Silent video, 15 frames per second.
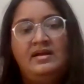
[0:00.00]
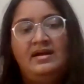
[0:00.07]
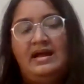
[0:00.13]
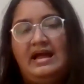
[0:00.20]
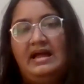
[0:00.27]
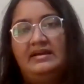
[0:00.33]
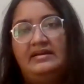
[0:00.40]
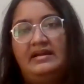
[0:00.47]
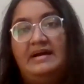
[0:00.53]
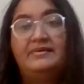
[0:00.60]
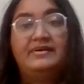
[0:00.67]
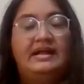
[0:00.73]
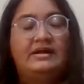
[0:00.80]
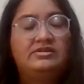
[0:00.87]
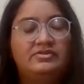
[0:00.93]
And I
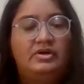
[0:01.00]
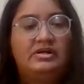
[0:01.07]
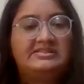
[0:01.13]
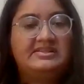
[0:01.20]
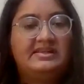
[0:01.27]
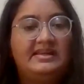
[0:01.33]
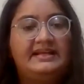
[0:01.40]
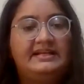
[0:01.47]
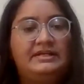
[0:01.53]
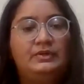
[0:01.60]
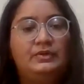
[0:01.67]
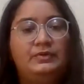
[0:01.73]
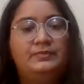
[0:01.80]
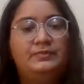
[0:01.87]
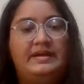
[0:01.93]
would also like
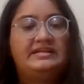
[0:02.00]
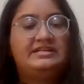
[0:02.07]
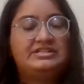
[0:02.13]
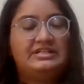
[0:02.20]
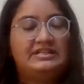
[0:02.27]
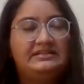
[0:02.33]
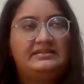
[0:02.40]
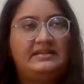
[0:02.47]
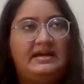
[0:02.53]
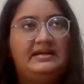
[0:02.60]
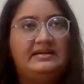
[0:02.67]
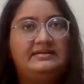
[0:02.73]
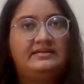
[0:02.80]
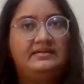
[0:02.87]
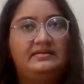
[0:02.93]
to mention
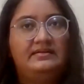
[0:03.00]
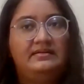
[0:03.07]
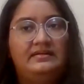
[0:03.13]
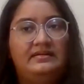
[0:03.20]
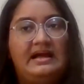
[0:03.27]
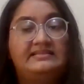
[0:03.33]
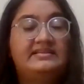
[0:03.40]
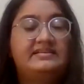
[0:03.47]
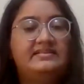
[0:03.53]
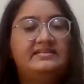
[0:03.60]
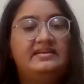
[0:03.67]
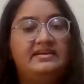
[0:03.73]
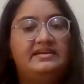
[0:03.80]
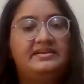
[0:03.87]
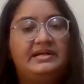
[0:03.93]
that I think the
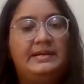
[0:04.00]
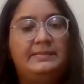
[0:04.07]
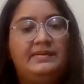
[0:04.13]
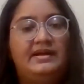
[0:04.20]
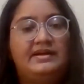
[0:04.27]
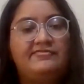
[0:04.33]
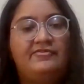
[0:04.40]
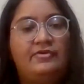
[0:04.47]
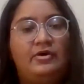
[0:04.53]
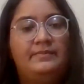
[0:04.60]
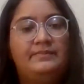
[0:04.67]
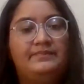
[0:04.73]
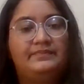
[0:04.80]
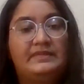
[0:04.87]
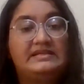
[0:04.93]
IRGA
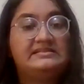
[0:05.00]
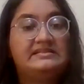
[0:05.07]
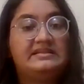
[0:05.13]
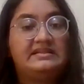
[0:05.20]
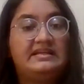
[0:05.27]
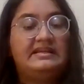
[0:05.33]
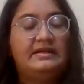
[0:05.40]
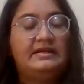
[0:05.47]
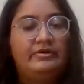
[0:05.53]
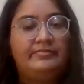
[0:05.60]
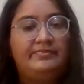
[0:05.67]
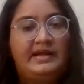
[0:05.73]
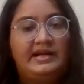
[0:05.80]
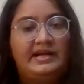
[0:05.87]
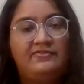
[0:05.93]
platform is a really good
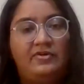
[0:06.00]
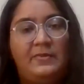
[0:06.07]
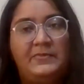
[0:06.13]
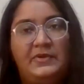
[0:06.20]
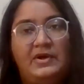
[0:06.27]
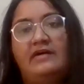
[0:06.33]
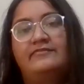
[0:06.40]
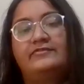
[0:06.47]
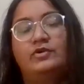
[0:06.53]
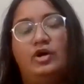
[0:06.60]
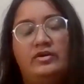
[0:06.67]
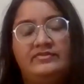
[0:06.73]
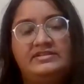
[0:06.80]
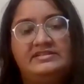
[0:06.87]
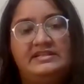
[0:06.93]
platform to have
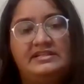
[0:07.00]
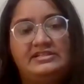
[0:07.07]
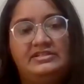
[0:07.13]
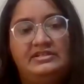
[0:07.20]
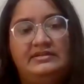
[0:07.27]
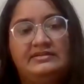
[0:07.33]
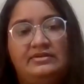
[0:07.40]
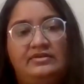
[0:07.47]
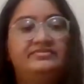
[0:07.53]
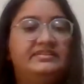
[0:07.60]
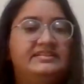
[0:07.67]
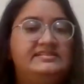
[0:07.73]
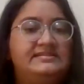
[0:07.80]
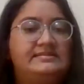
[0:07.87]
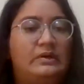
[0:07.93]
conversations of
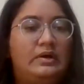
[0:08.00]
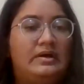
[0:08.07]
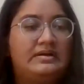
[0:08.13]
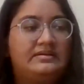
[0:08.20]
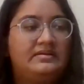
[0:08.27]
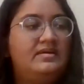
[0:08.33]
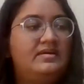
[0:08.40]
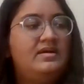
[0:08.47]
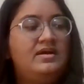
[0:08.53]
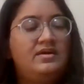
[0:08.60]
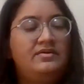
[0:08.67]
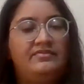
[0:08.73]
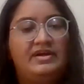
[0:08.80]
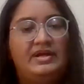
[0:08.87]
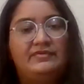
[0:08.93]
this sort,
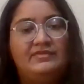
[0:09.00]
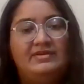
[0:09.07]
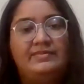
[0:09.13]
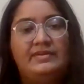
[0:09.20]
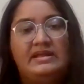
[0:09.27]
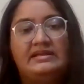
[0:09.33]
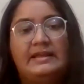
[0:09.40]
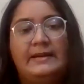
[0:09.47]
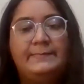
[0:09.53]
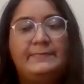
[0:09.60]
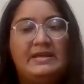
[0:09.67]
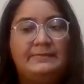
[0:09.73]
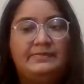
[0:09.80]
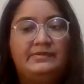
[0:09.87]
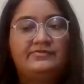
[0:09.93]
where we bring in
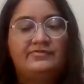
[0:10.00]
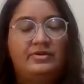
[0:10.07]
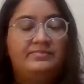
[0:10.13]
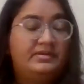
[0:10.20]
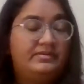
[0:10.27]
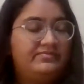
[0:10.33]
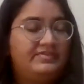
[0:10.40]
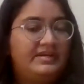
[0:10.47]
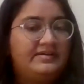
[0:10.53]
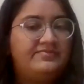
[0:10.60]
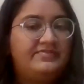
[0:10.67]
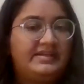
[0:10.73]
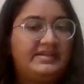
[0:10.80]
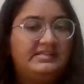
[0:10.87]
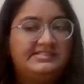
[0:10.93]
people from different
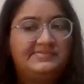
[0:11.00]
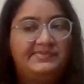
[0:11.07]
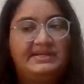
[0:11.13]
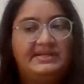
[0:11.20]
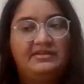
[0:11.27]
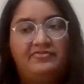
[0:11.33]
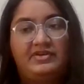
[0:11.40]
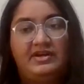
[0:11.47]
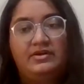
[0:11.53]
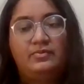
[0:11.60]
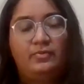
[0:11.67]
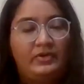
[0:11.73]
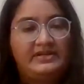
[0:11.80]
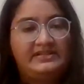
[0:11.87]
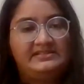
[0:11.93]
fields with different
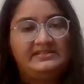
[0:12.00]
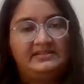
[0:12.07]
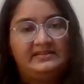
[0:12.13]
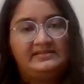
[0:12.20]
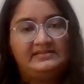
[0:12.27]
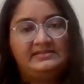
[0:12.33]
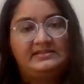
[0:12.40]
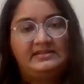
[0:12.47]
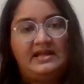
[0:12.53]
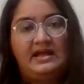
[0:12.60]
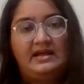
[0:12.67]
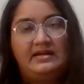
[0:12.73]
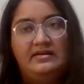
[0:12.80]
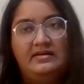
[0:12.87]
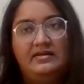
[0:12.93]
voices
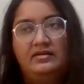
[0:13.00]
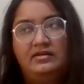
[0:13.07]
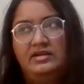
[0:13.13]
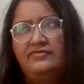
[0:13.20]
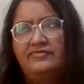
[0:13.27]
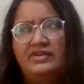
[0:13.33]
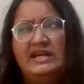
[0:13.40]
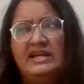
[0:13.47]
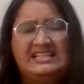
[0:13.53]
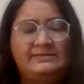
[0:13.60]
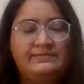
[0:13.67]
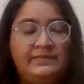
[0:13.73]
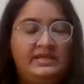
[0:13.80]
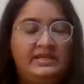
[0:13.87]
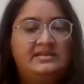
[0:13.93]
and different
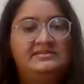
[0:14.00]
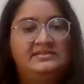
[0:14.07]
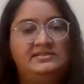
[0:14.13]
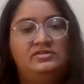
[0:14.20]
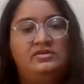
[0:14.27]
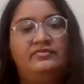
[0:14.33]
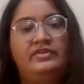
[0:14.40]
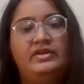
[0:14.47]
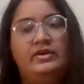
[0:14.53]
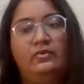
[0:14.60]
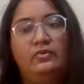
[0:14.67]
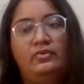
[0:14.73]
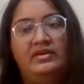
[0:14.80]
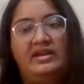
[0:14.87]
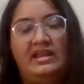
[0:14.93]
experiences of their
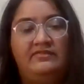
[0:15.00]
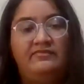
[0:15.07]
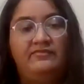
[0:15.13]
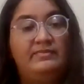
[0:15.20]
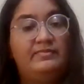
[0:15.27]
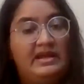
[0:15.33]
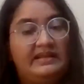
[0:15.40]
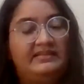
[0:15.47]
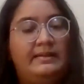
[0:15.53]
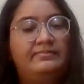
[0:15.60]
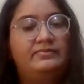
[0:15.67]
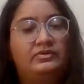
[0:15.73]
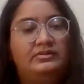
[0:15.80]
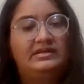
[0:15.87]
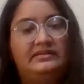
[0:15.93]
own, and we bring them
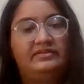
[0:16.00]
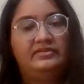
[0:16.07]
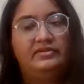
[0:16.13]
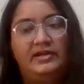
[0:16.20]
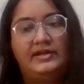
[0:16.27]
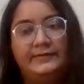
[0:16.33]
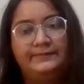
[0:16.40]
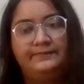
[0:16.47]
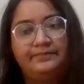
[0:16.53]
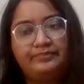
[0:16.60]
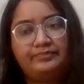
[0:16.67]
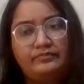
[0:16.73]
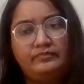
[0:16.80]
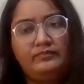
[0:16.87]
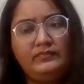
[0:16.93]
together and
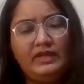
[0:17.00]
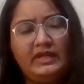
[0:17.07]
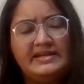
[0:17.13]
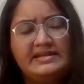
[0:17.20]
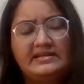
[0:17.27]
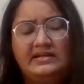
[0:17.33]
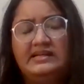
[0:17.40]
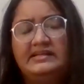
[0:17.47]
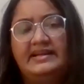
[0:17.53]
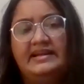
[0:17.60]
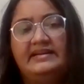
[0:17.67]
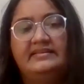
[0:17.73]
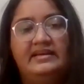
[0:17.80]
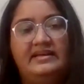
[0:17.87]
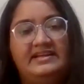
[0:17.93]

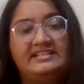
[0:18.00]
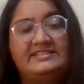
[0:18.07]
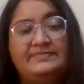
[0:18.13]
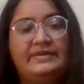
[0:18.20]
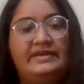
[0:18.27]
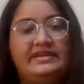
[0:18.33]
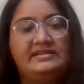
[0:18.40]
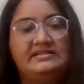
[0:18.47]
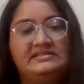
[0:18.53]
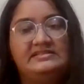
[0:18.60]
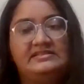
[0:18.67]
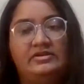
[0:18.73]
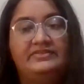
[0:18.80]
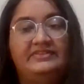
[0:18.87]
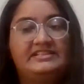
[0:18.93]
inculcate their experiences
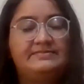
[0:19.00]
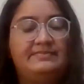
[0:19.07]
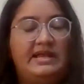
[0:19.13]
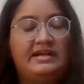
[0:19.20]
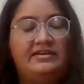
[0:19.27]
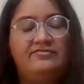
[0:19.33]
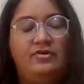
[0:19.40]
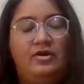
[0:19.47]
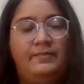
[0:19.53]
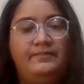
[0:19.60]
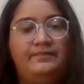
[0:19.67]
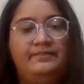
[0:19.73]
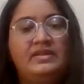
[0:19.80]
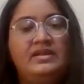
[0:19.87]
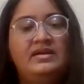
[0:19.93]
on this platform.